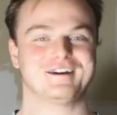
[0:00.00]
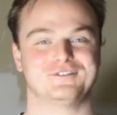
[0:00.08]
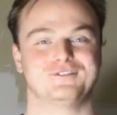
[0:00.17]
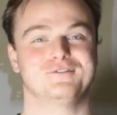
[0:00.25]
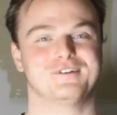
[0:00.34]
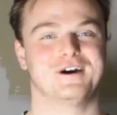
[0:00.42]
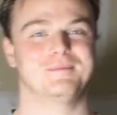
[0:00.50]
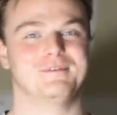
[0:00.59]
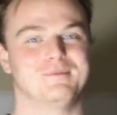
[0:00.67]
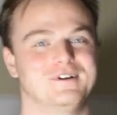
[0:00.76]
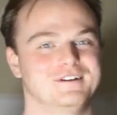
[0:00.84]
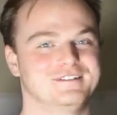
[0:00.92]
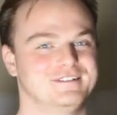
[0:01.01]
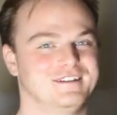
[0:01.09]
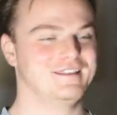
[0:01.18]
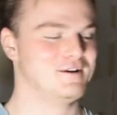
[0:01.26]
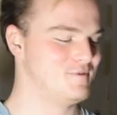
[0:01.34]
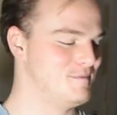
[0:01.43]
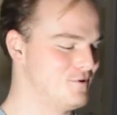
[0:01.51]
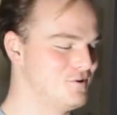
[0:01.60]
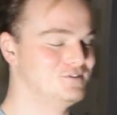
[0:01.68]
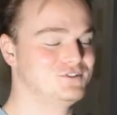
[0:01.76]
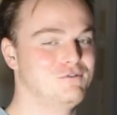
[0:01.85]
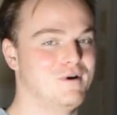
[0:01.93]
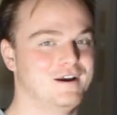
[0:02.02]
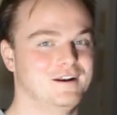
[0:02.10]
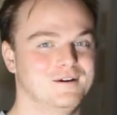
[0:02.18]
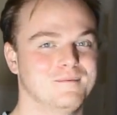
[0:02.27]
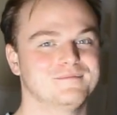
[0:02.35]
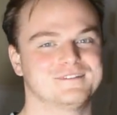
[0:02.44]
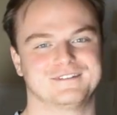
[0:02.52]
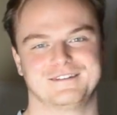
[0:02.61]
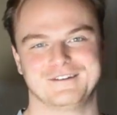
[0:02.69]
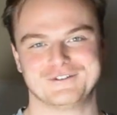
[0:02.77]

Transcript: how screwed up it was and that we broke 2 items.